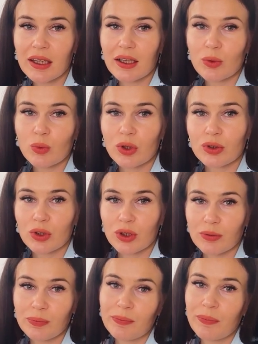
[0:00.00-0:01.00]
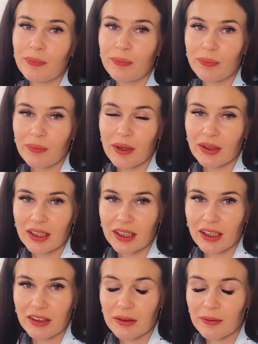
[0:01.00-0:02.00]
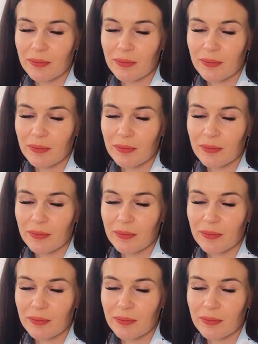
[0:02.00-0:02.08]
and what are LTV tests.